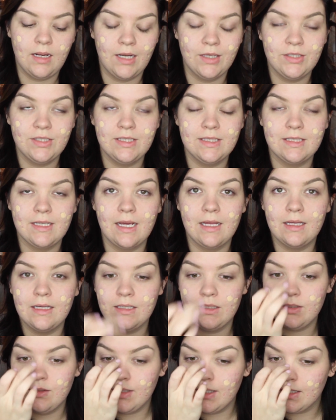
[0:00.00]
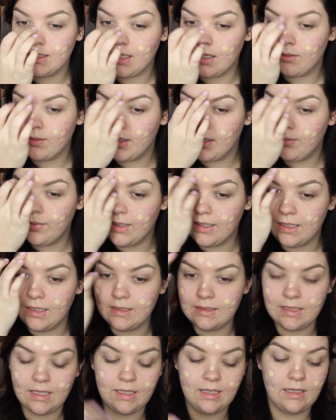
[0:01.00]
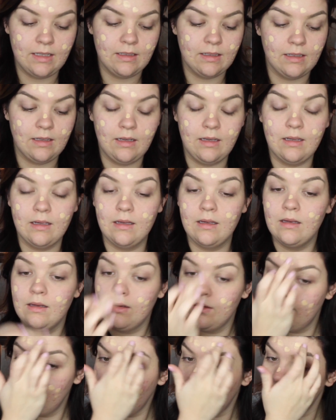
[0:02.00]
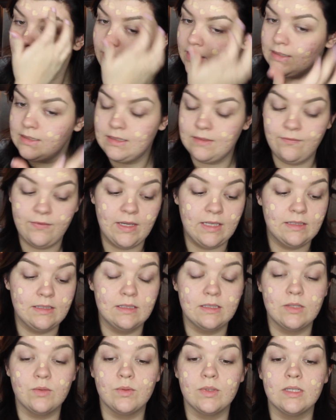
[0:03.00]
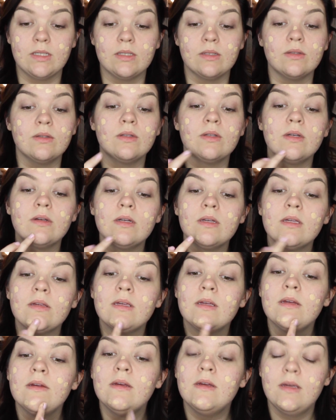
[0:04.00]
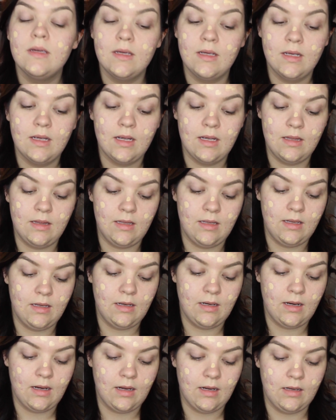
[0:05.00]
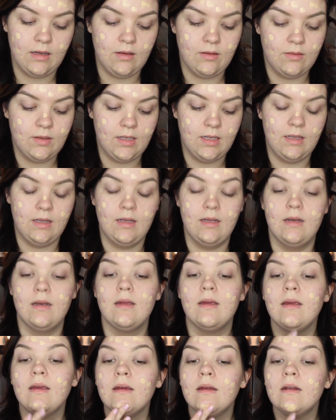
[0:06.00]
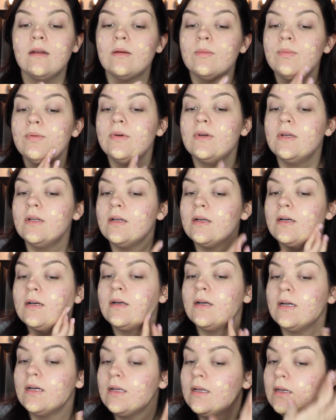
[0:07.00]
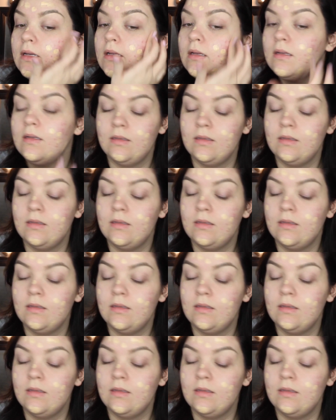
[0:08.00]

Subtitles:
I like doing it that way because I get an idea of how my face is going to look, and then I go ahead and put on